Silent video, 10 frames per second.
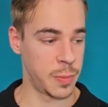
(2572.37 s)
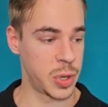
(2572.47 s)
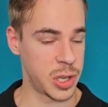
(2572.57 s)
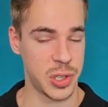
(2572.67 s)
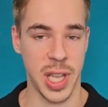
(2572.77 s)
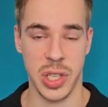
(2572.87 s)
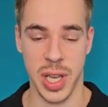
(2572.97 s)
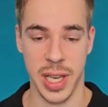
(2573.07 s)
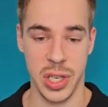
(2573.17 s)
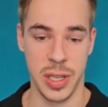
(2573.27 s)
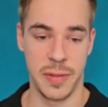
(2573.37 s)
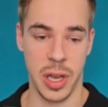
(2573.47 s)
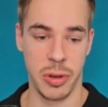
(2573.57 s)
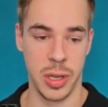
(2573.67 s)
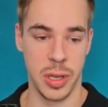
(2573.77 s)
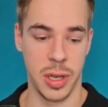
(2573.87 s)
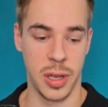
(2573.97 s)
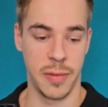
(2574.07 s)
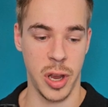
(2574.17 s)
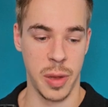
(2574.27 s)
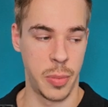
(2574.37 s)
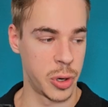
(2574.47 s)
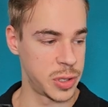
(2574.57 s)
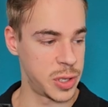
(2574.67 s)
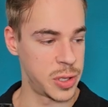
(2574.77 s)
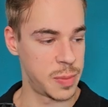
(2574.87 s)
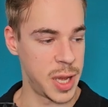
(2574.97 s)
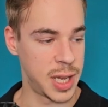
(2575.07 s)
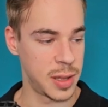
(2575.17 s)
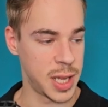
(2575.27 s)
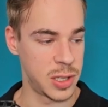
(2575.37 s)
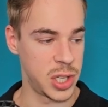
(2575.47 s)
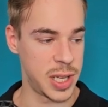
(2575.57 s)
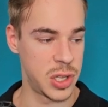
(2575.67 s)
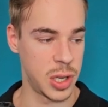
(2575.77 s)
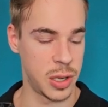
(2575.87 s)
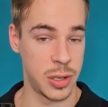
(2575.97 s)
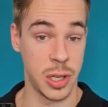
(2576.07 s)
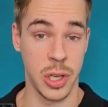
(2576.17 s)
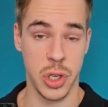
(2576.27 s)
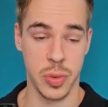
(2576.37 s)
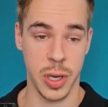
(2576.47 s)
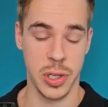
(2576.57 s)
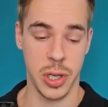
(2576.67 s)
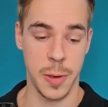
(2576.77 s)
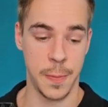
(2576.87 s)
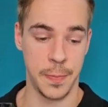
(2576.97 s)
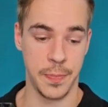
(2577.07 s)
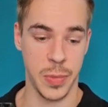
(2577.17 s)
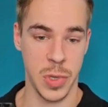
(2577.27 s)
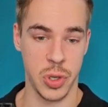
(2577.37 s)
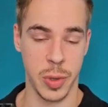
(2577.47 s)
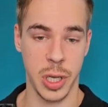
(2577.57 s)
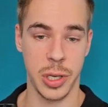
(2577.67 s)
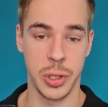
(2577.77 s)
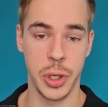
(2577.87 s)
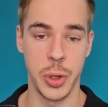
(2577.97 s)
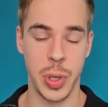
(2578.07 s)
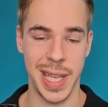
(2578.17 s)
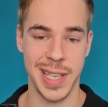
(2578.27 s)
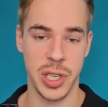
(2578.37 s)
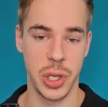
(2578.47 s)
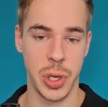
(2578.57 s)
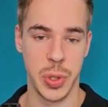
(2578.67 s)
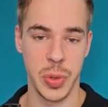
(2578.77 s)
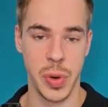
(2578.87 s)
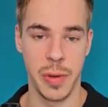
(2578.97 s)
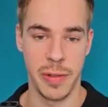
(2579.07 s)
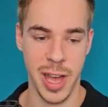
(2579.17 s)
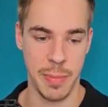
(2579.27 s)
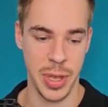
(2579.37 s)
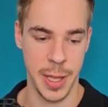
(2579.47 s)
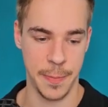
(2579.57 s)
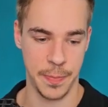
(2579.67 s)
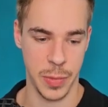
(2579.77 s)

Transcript: Because that's actually very important, making that JSON structure. So what you're going to do is go to Vapi,